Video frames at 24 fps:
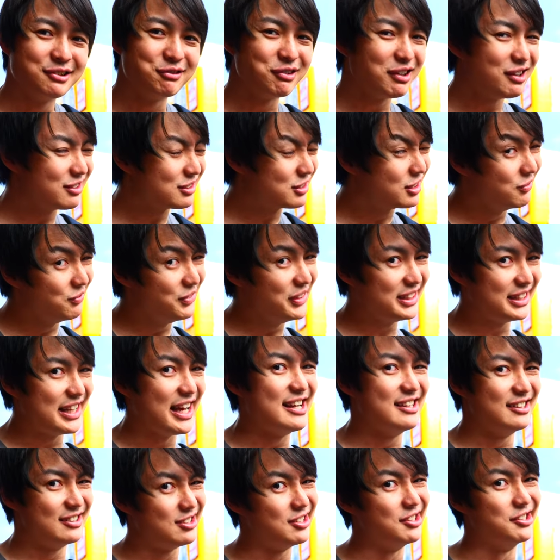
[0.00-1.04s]
Well, it could be
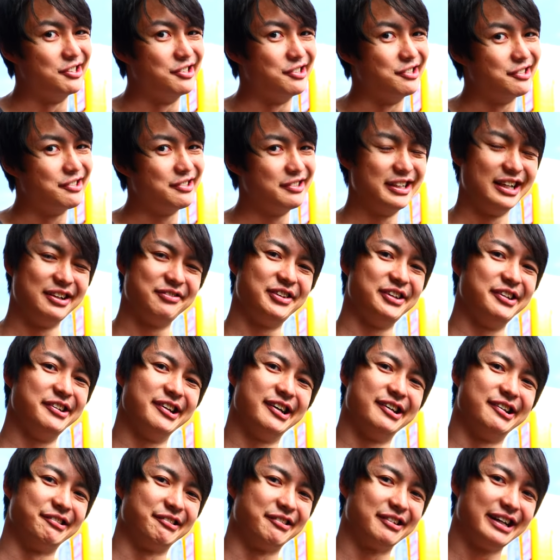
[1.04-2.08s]
10 too. Never
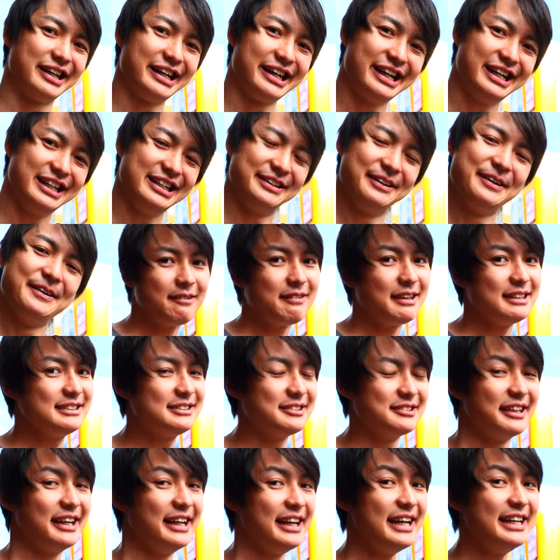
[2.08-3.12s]
know, right? All right,
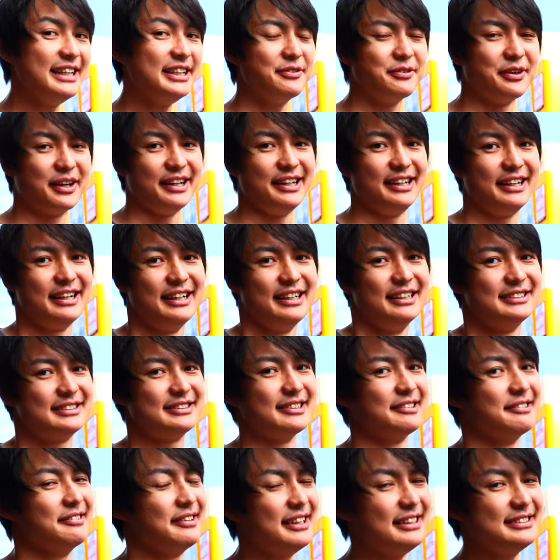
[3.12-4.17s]
so anyway,
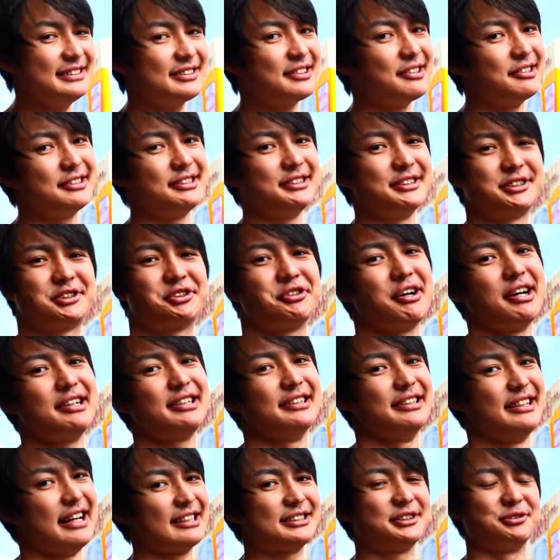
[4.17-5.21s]
so let's go to try
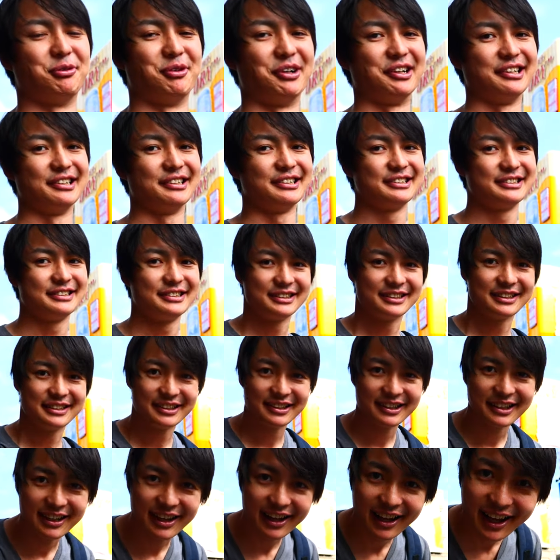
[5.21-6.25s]
the next one.
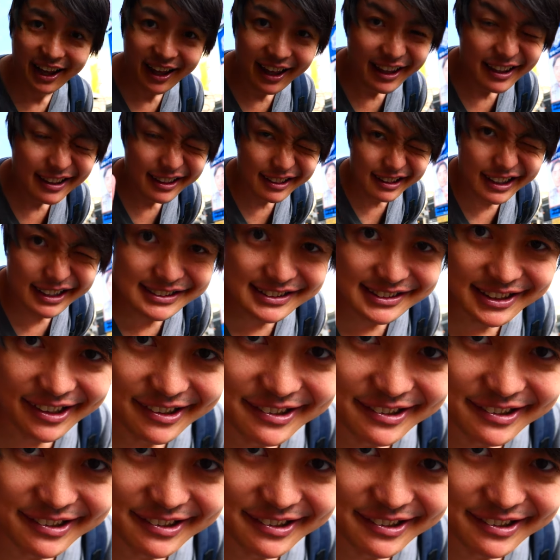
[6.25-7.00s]
Let's